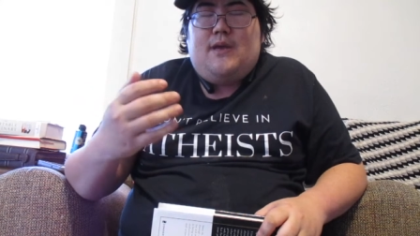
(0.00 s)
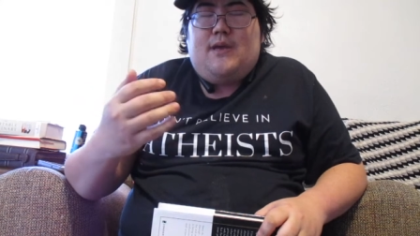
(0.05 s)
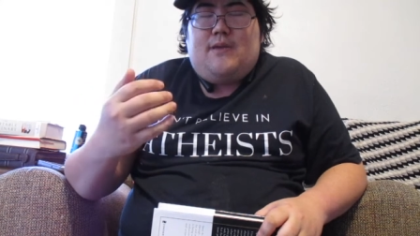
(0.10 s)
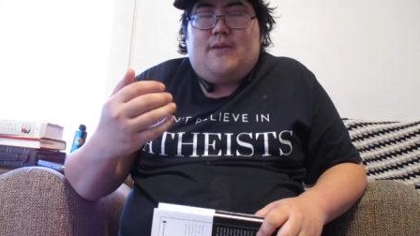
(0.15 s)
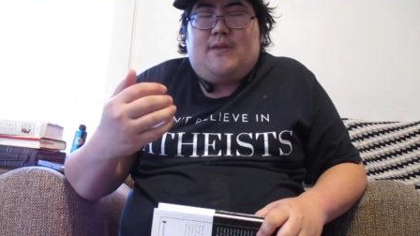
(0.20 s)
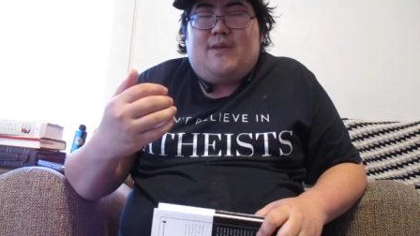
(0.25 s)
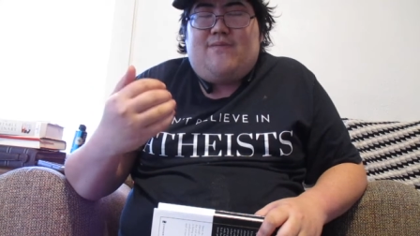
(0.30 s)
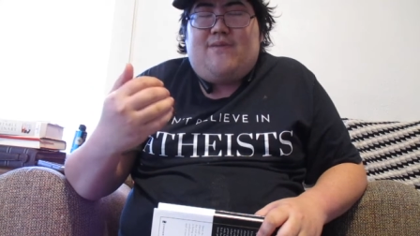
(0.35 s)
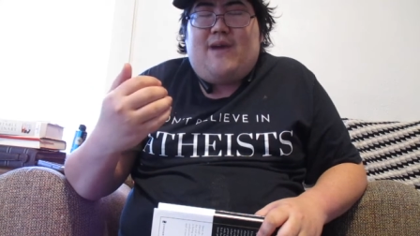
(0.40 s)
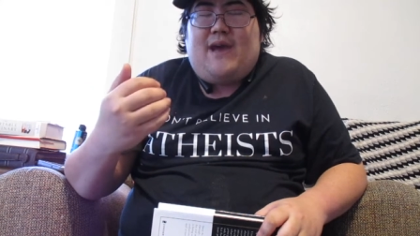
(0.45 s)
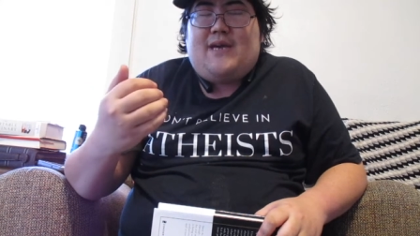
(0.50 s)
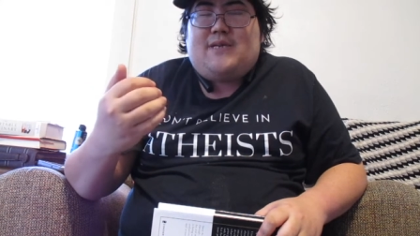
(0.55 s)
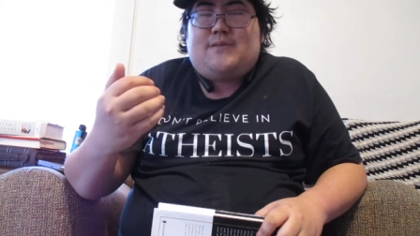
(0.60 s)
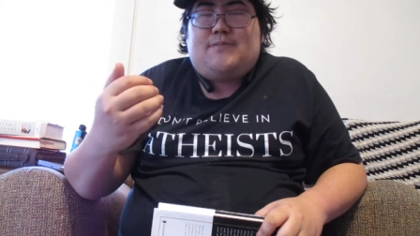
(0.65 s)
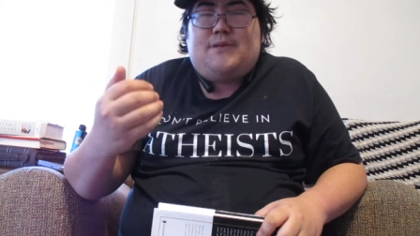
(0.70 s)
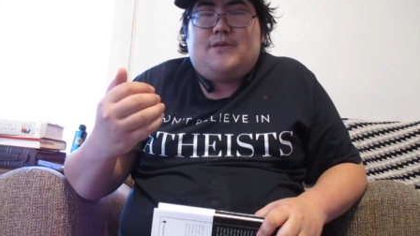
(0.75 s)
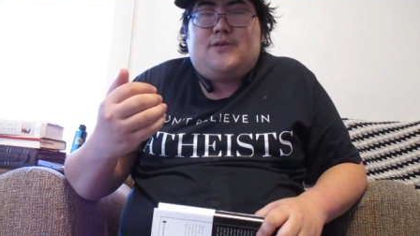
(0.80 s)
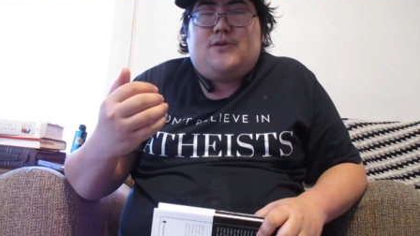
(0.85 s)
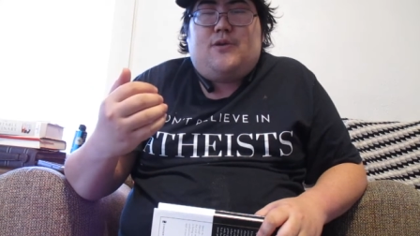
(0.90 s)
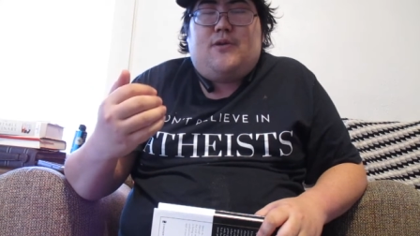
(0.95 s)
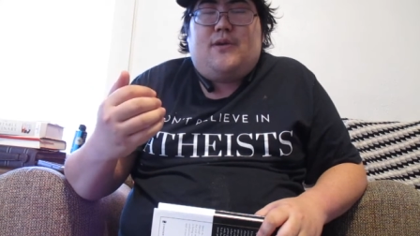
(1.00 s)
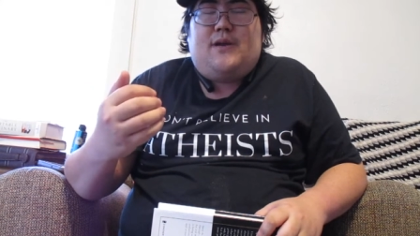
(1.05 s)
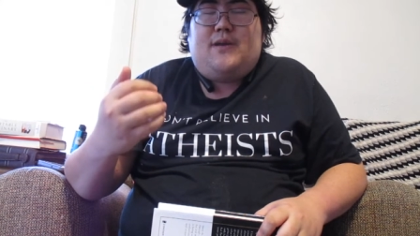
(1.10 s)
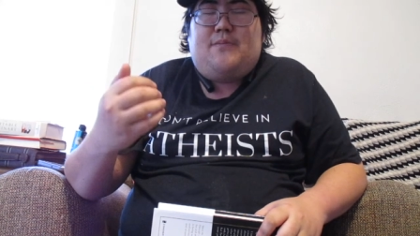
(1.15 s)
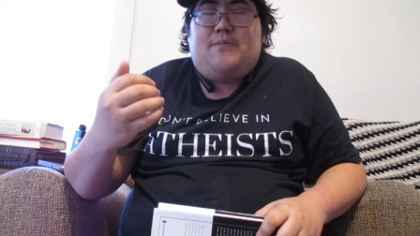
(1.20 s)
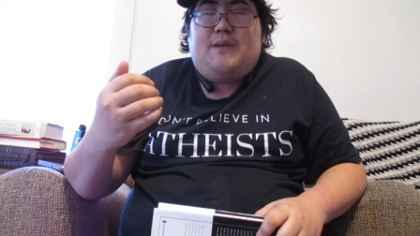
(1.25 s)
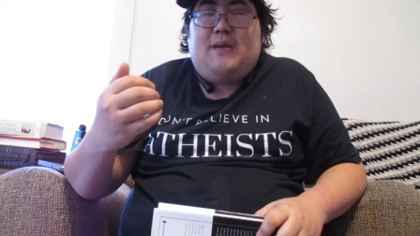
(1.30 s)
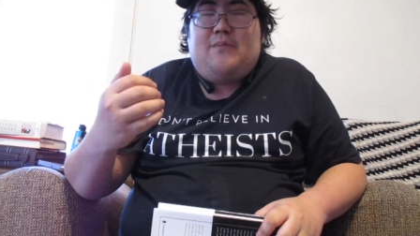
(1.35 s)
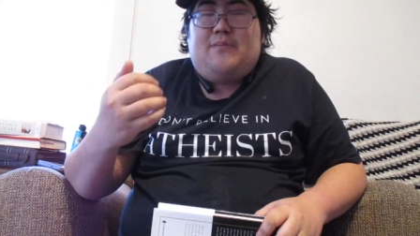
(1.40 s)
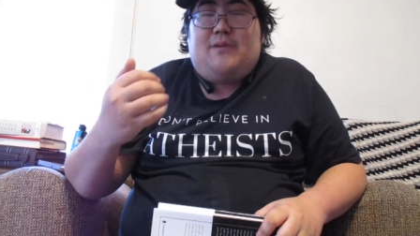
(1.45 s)
the vast majority
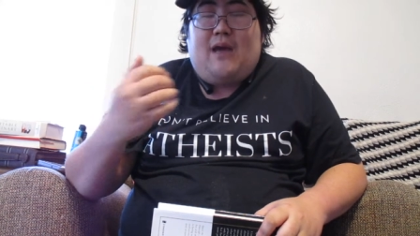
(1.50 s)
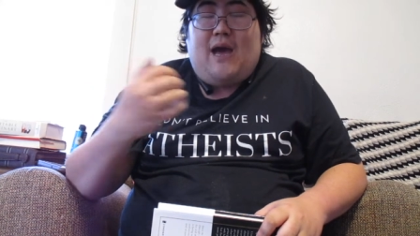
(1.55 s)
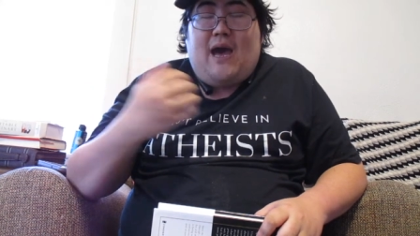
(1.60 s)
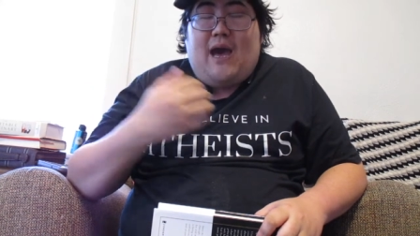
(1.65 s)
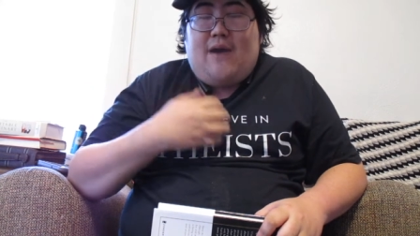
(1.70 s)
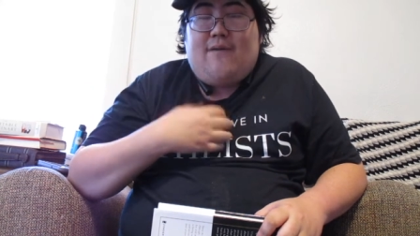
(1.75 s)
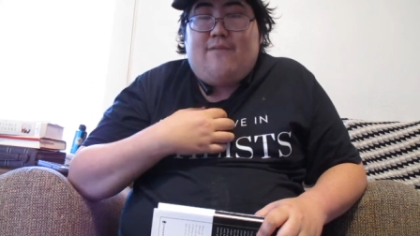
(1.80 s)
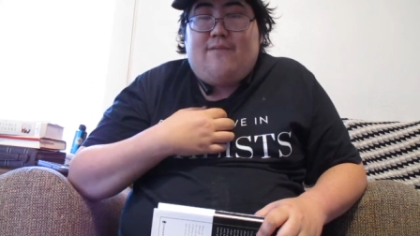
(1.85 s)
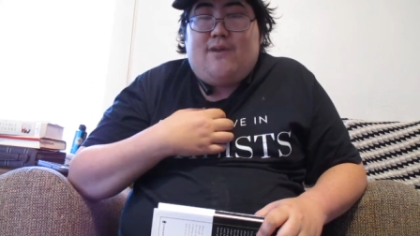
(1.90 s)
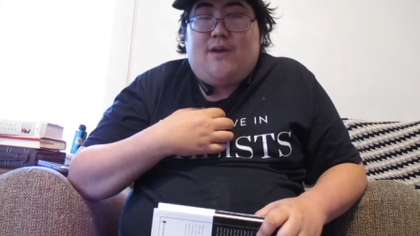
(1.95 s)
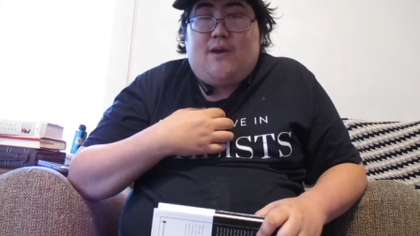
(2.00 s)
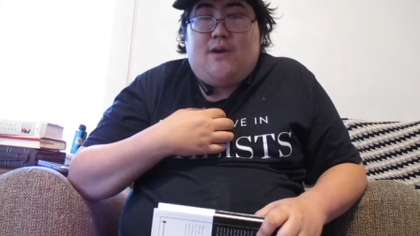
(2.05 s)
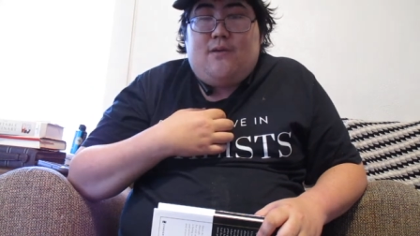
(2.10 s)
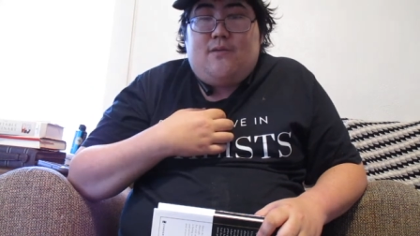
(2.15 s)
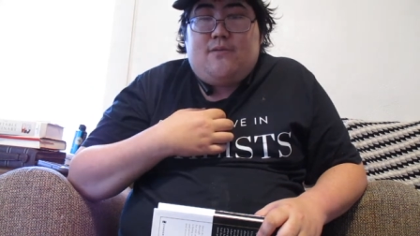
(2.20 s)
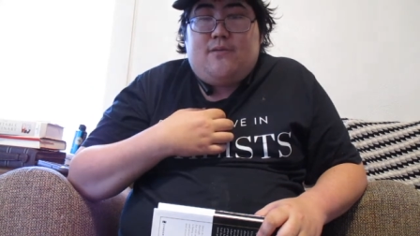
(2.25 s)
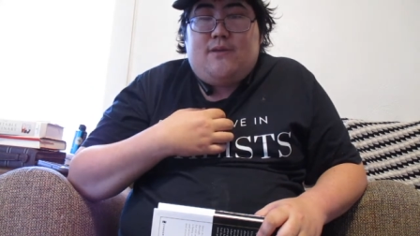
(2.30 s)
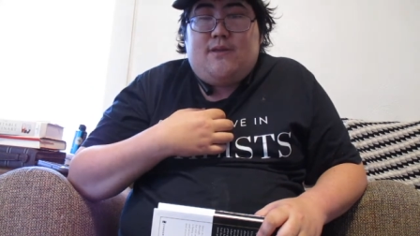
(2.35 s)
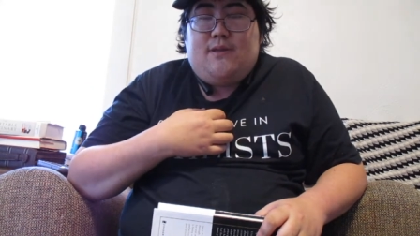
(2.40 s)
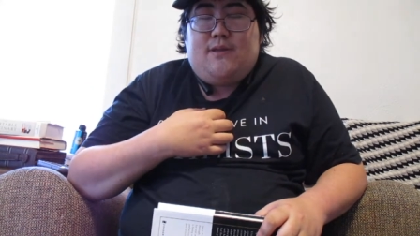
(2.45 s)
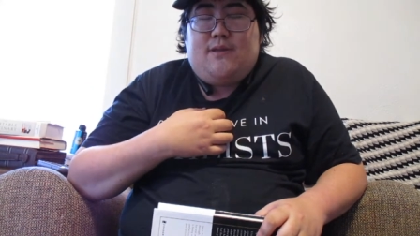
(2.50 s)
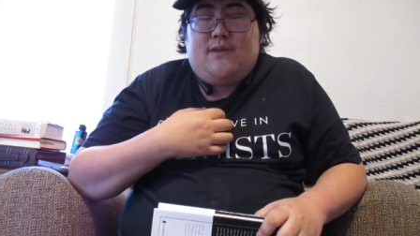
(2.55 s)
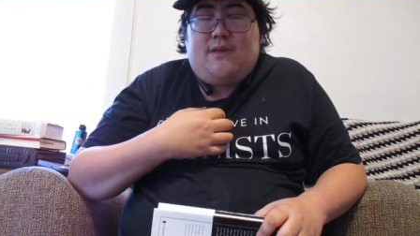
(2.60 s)
of people I've known,